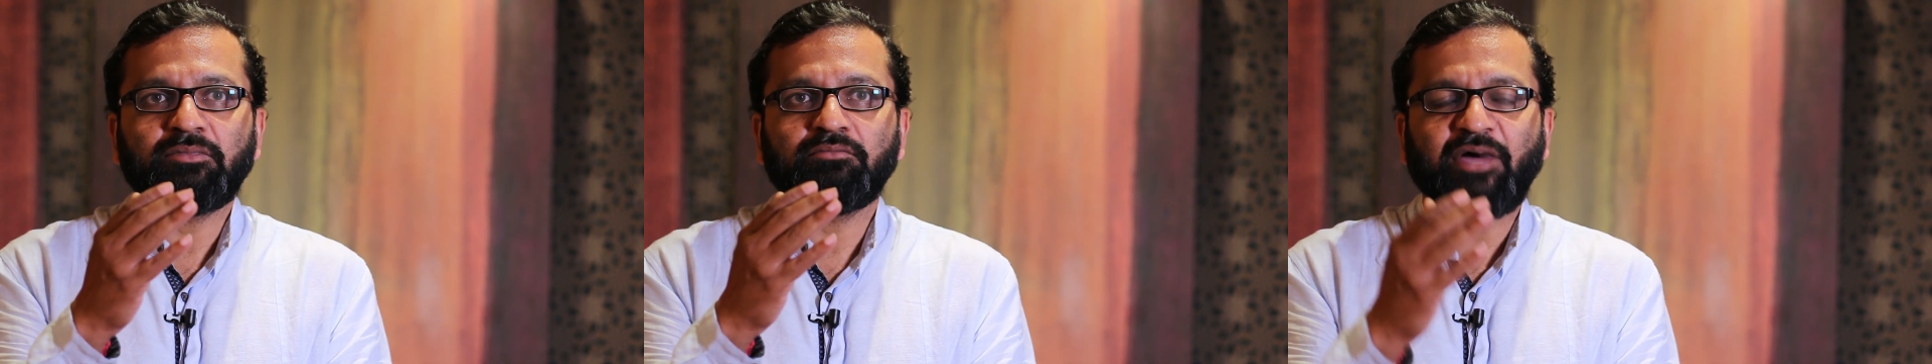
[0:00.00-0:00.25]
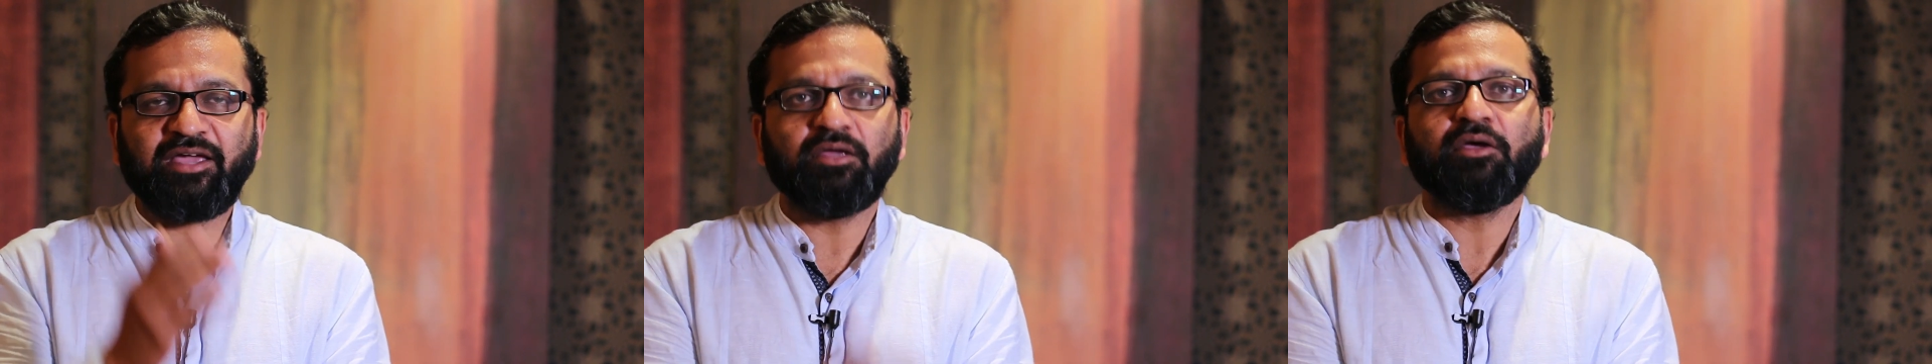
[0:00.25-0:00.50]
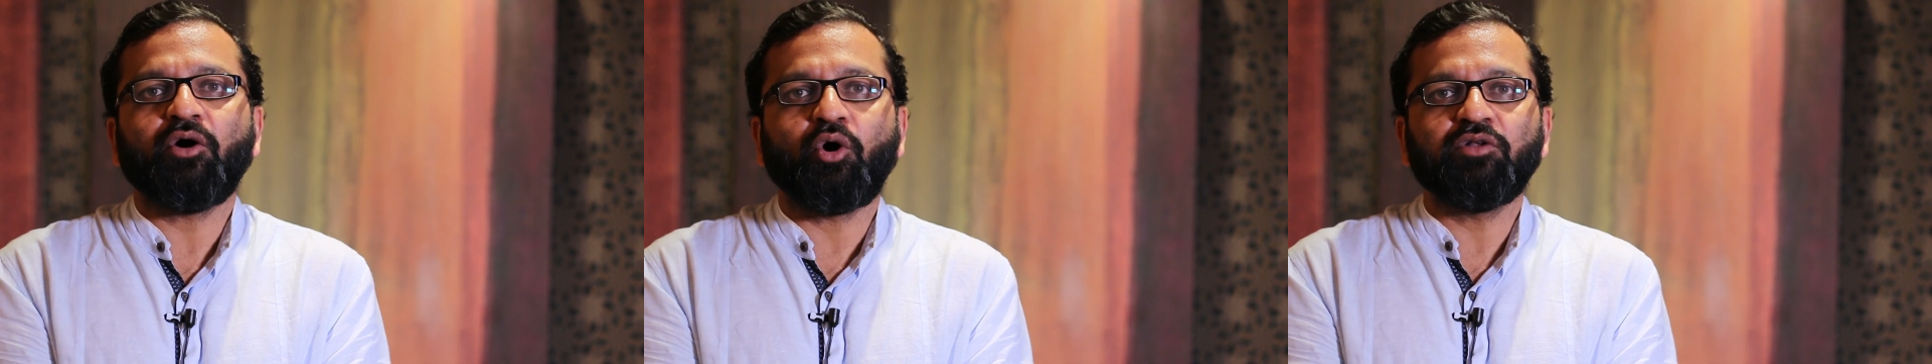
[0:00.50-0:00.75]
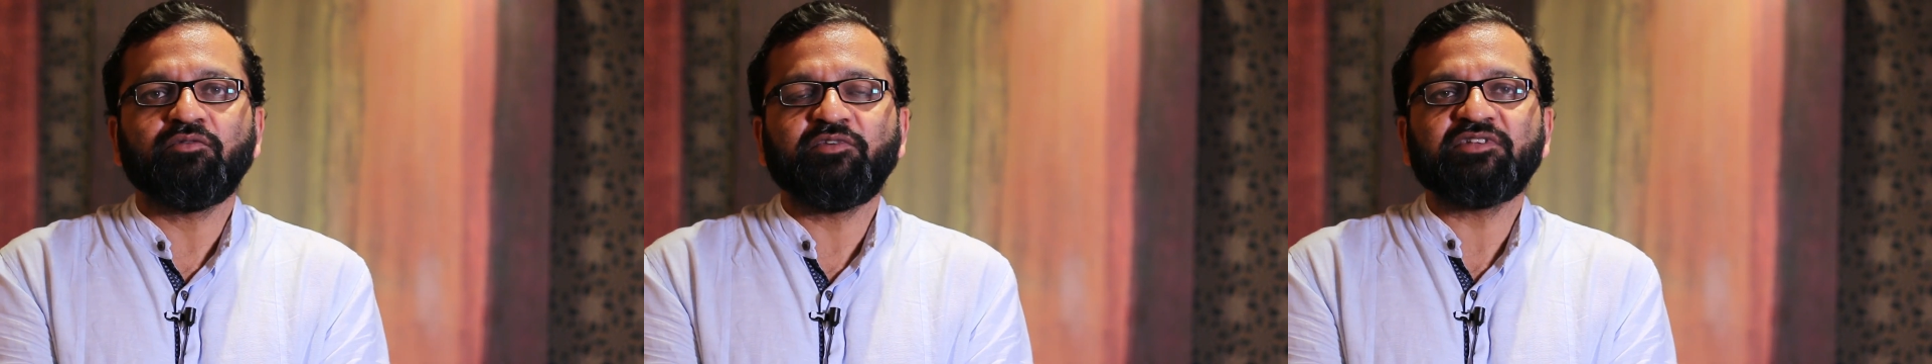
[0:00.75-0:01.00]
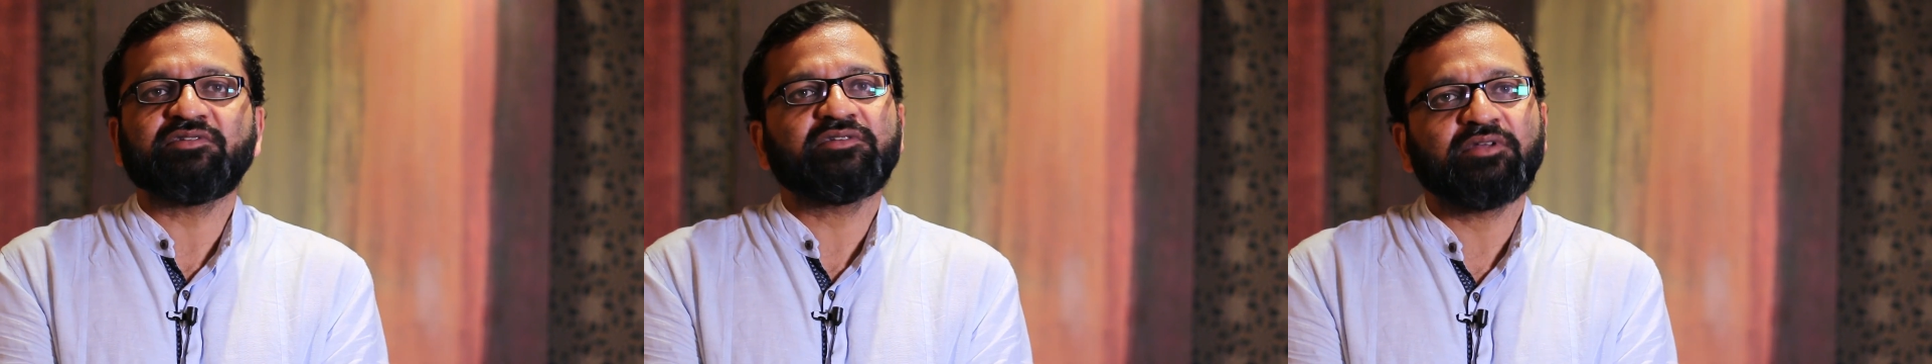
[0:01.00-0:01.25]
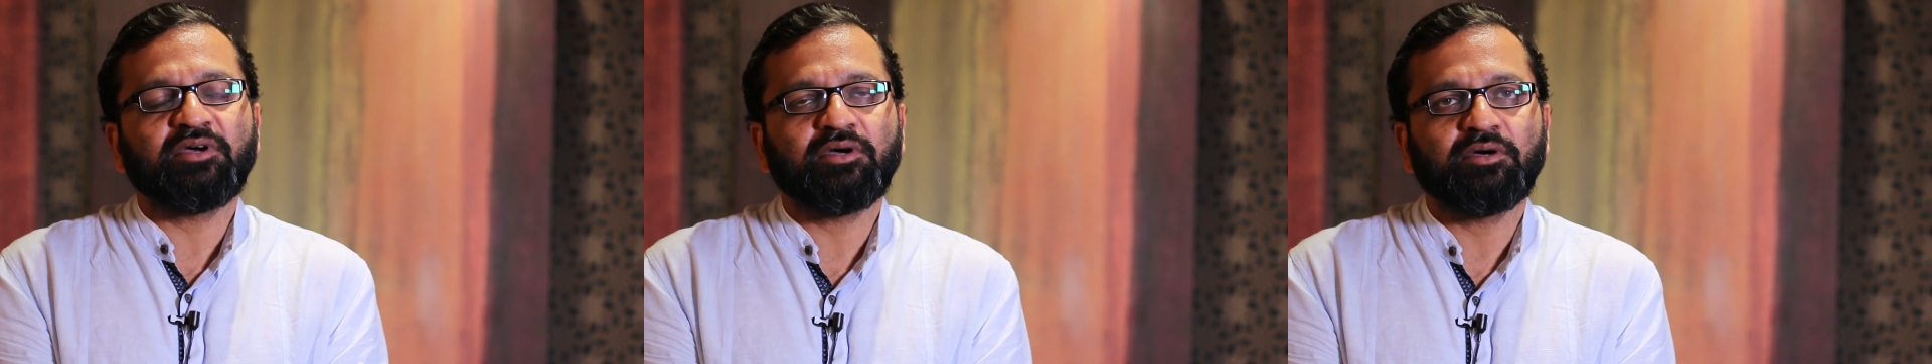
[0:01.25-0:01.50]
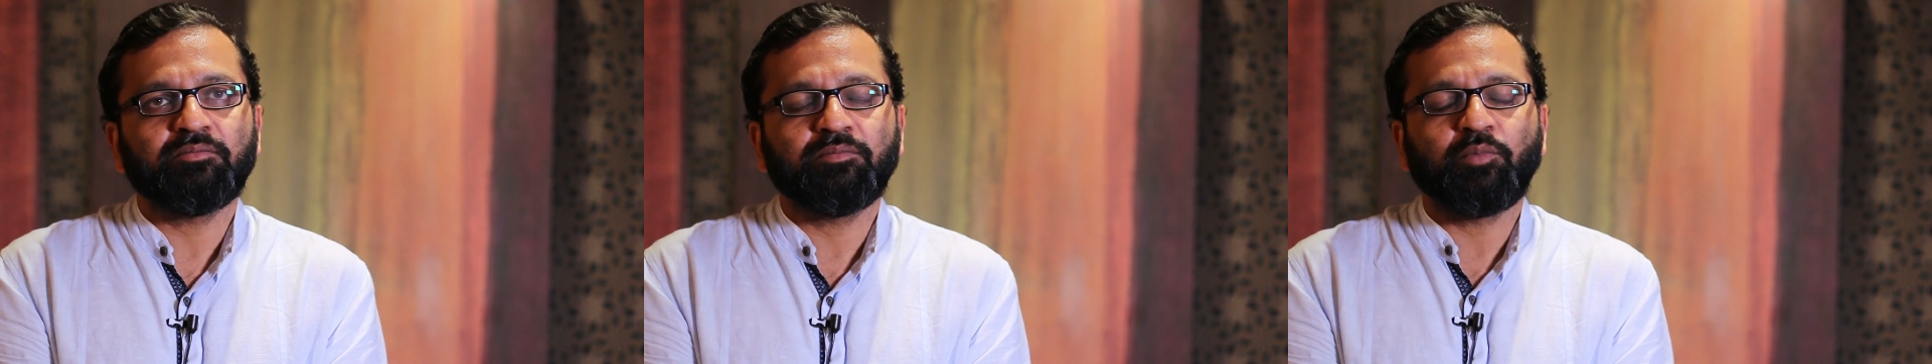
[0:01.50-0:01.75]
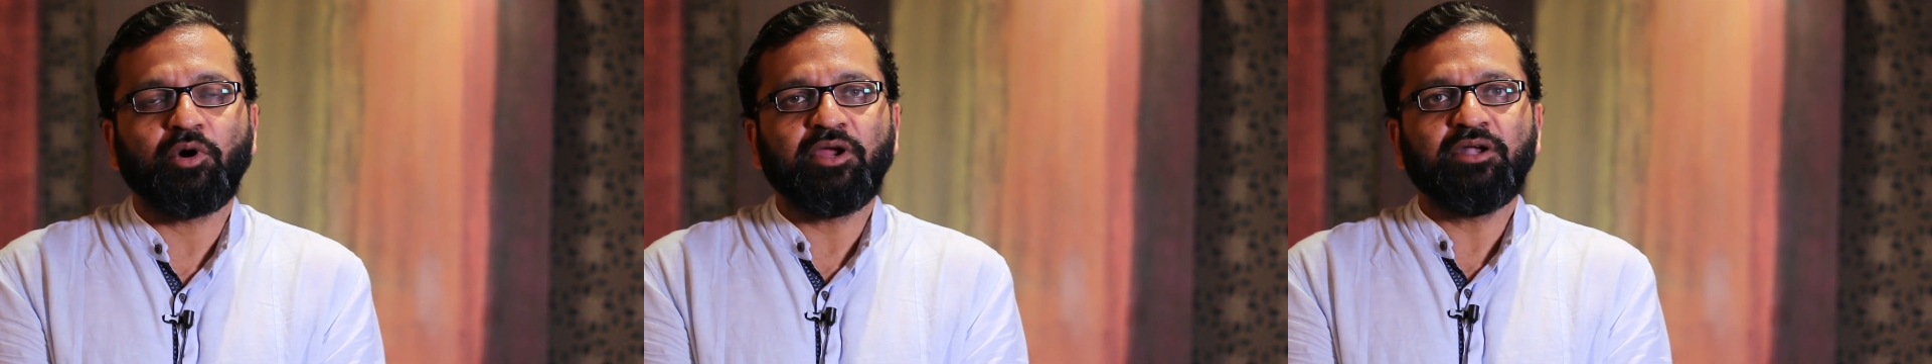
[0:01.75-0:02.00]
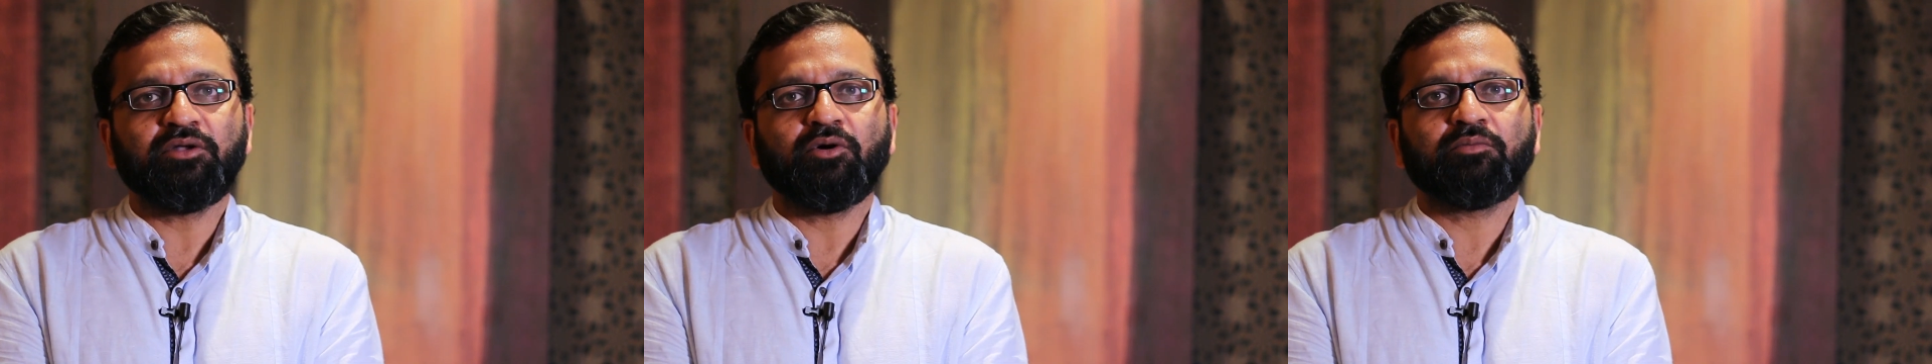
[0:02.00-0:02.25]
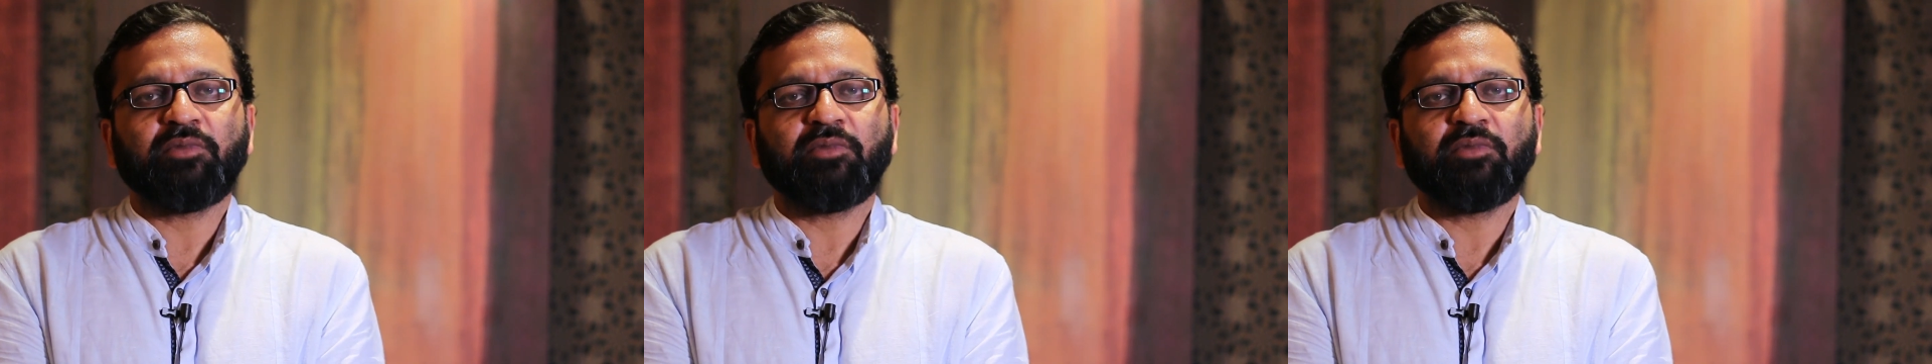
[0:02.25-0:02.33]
my always point or